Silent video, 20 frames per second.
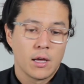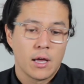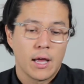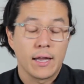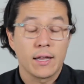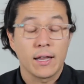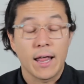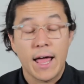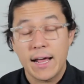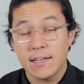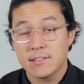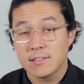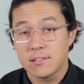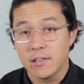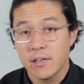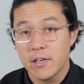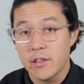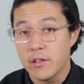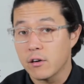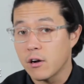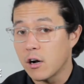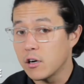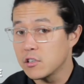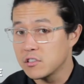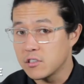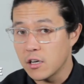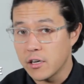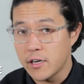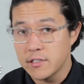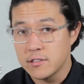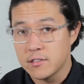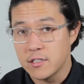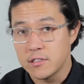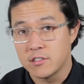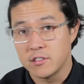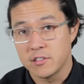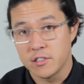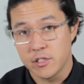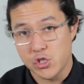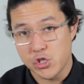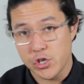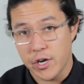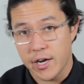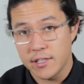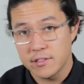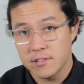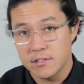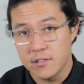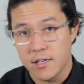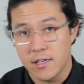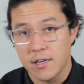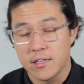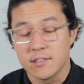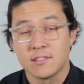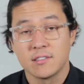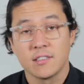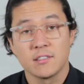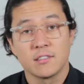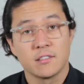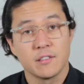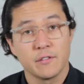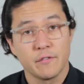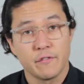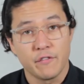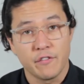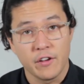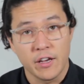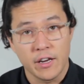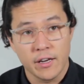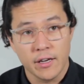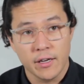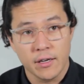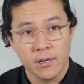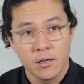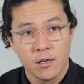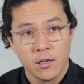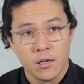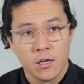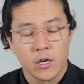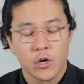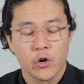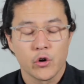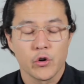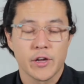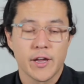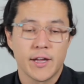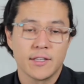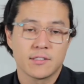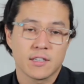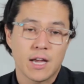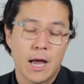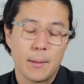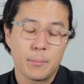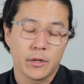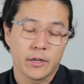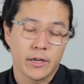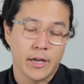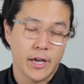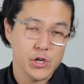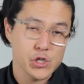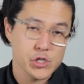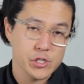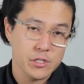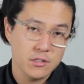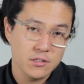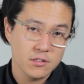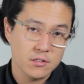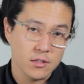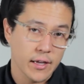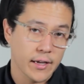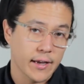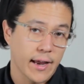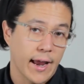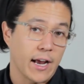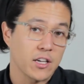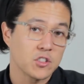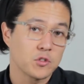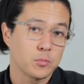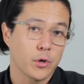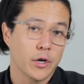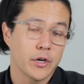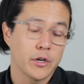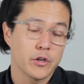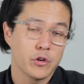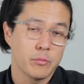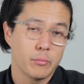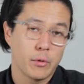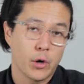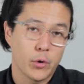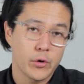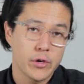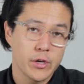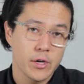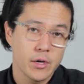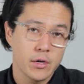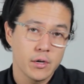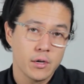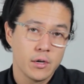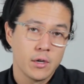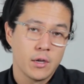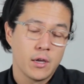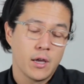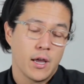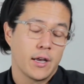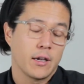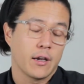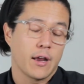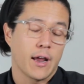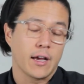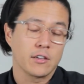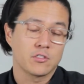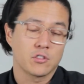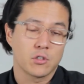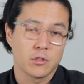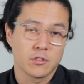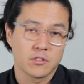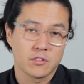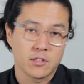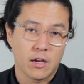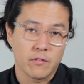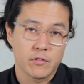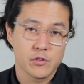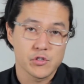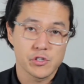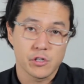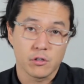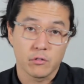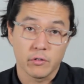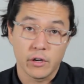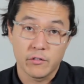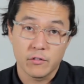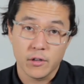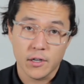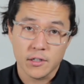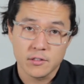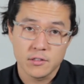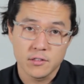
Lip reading: And lastly, there are studies that suggest that assistive feeding creates complications like aspirated pneumonia and gastroesophageal reflux